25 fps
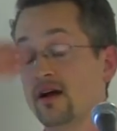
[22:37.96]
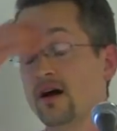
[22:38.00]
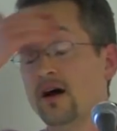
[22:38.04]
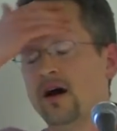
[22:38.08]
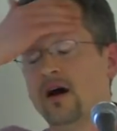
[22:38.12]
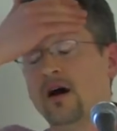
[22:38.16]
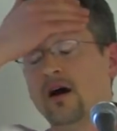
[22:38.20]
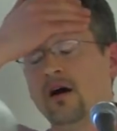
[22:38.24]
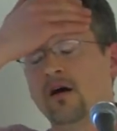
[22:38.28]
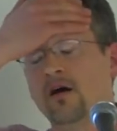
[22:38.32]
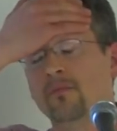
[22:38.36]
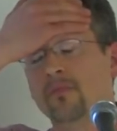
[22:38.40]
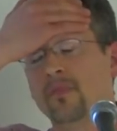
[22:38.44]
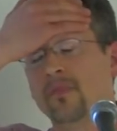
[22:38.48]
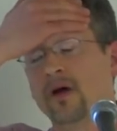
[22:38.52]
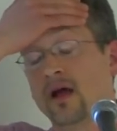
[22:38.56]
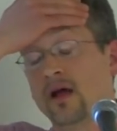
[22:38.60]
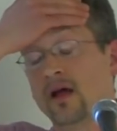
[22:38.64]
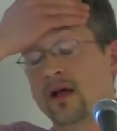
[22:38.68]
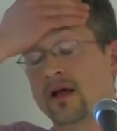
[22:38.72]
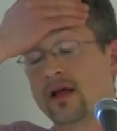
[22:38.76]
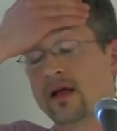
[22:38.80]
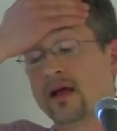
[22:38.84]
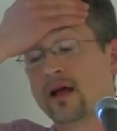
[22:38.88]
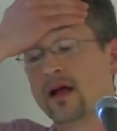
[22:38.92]
I, um,
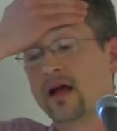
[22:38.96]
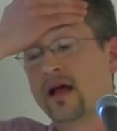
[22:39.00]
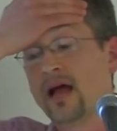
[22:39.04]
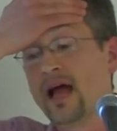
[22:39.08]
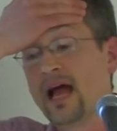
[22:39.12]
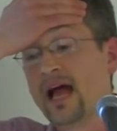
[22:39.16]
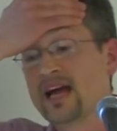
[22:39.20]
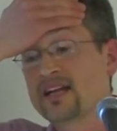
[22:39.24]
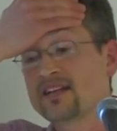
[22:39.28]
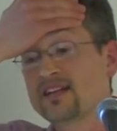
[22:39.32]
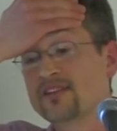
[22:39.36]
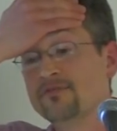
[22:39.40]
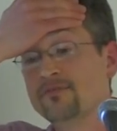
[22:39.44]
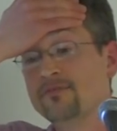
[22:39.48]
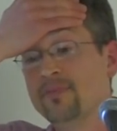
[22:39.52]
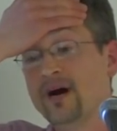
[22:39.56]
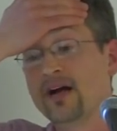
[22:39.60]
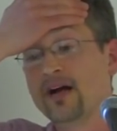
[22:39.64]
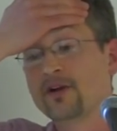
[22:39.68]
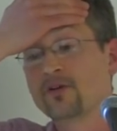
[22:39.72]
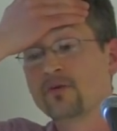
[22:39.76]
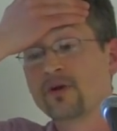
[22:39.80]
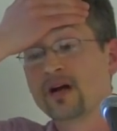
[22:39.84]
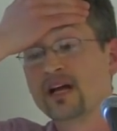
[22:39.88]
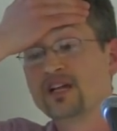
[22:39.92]
active
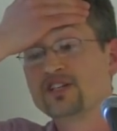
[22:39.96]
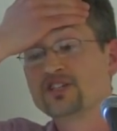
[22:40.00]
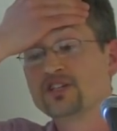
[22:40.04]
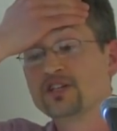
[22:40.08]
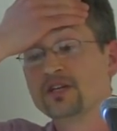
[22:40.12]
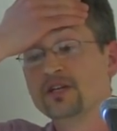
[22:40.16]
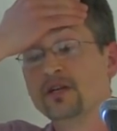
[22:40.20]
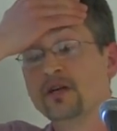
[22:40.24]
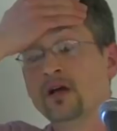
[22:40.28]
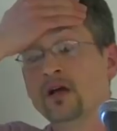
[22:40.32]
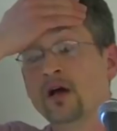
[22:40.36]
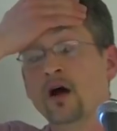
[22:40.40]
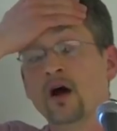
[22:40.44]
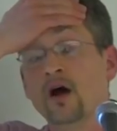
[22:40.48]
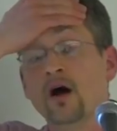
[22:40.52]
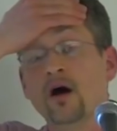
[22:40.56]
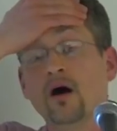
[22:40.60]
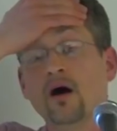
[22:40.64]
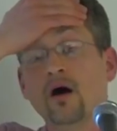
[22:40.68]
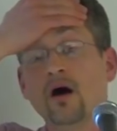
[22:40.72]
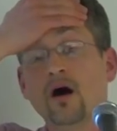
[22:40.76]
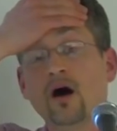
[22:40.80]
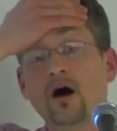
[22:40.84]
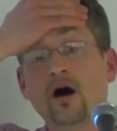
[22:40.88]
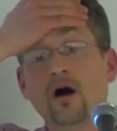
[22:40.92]
moderation
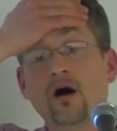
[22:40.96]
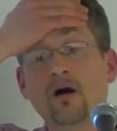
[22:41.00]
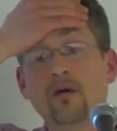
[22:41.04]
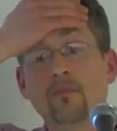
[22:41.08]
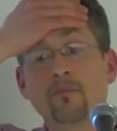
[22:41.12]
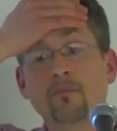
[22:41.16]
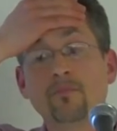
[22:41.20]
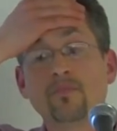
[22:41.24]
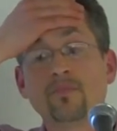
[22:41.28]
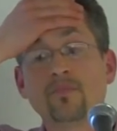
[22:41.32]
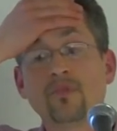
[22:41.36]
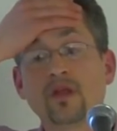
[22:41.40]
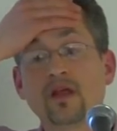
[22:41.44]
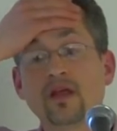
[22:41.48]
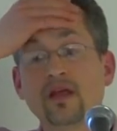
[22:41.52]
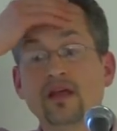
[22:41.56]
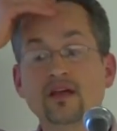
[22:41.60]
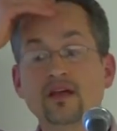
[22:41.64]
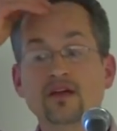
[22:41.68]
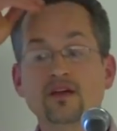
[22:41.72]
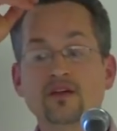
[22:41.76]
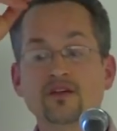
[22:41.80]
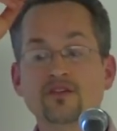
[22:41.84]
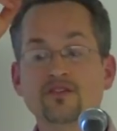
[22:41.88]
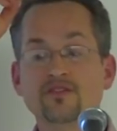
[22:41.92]
um,
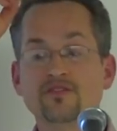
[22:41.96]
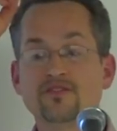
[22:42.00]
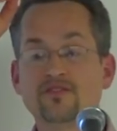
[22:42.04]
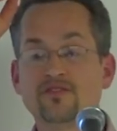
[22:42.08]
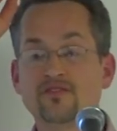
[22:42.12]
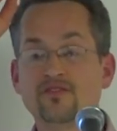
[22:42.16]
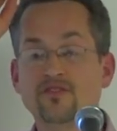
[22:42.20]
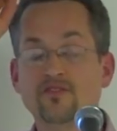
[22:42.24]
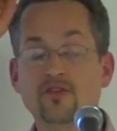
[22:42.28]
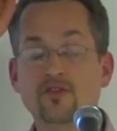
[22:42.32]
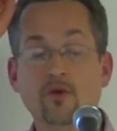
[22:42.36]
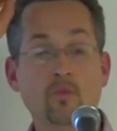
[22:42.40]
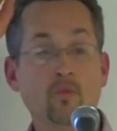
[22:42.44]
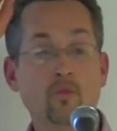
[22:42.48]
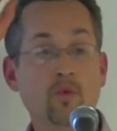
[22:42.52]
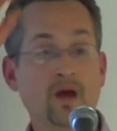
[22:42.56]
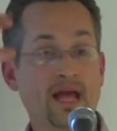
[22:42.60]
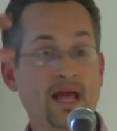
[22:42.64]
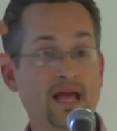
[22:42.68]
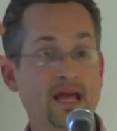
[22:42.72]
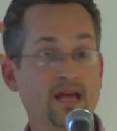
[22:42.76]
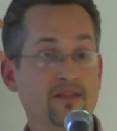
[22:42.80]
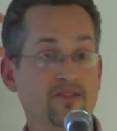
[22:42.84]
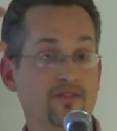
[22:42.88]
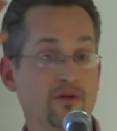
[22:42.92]
is the
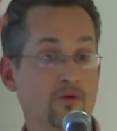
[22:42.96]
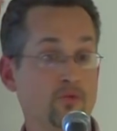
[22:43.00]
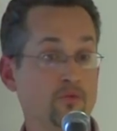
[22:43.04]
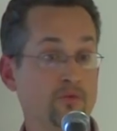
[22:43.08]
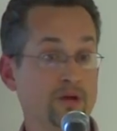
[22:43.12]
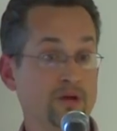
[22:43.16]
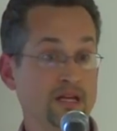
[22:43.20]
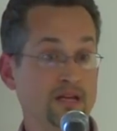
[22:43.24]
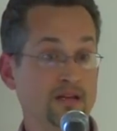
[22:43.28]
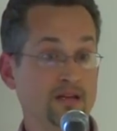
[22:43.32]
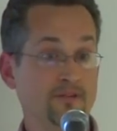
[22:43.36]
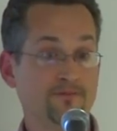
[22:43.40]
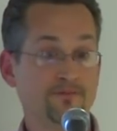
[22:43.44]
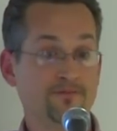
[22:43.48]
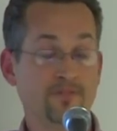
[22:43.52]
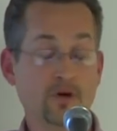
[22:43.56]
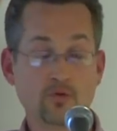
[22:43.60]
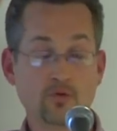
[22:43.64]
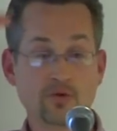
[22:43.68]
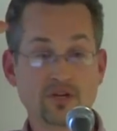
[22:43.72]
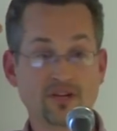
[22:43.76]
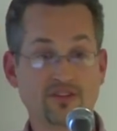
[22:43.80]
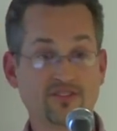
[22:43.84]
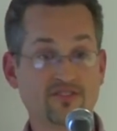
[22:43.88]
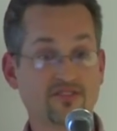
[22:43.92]
way that we
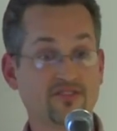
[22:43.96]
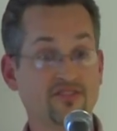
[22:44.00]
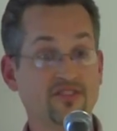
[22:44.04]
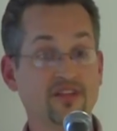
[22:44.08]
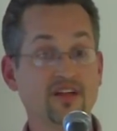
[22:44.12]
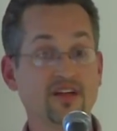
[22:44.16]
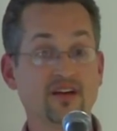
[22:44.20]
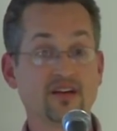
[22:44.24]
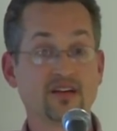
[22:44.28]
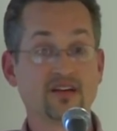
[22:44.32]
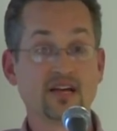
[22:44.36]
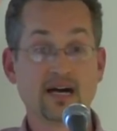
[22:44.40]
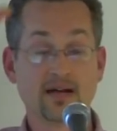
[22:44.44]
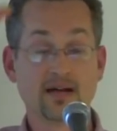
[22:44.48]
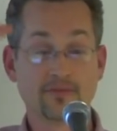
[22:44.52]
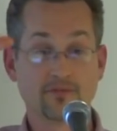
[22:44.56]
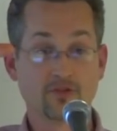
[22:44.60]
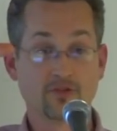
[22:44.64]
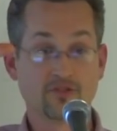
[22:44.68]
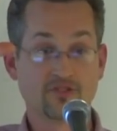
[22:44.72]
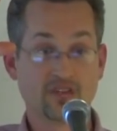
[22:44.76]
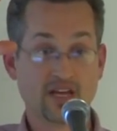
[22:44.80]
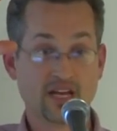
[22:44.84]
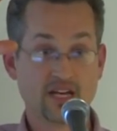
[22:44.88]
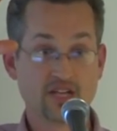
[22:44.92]
focus the
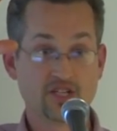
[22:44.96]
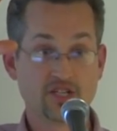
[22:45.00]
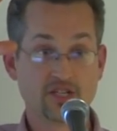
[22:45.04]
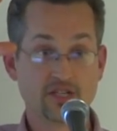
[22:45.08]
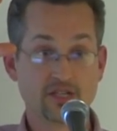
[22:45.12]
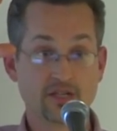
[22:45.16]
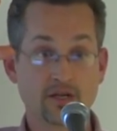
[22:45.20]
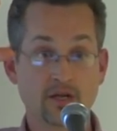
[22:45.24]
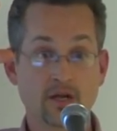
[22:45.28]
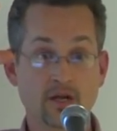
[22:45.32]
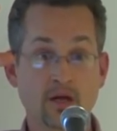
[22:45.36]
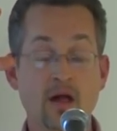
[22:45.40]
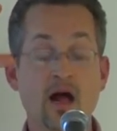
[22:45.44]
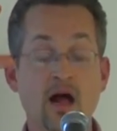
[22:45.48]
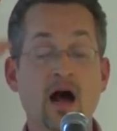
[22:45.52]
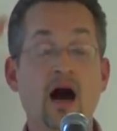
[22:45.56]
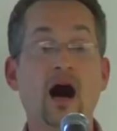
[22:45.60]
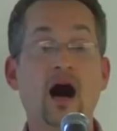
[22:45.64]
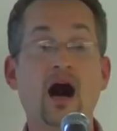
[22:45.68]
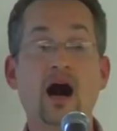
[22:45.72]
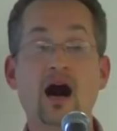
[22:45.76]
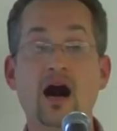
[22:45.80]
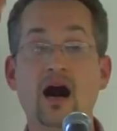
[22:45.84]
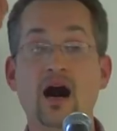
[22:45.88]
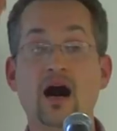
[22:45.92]
conversation
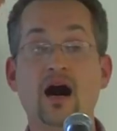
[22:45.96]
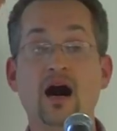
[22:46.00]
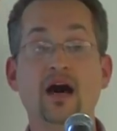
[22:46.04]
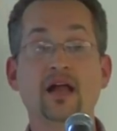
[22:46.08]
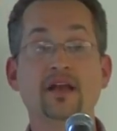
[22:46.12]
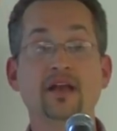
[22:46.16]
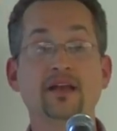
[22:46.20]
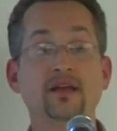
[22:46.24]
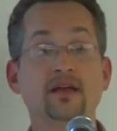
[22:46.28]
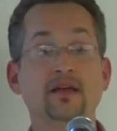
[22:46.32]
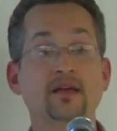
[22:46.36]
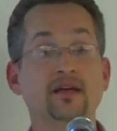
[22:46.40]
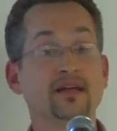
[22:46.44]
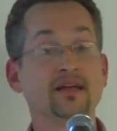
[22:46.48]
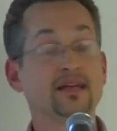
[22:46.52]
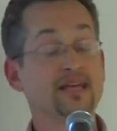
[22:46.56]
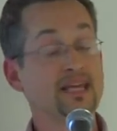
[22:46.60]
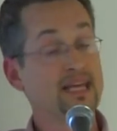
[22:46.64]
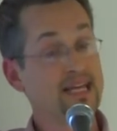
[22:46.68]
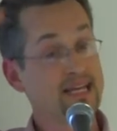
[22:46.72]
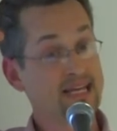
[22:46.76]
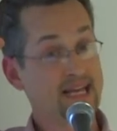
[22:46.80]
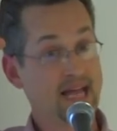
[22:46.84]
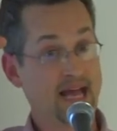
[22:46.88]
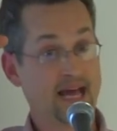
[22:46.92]
on
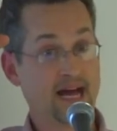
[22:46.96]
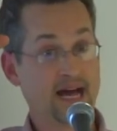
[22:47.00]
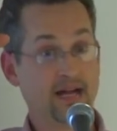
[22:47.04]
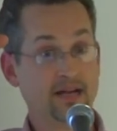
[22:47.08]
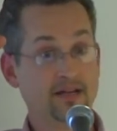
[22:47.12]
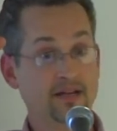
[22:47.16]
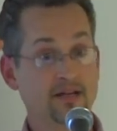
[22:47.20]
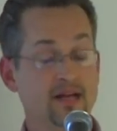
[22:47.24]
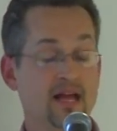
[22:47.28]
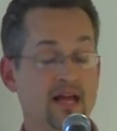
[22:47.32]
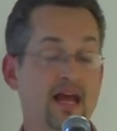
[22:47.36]
KiCad.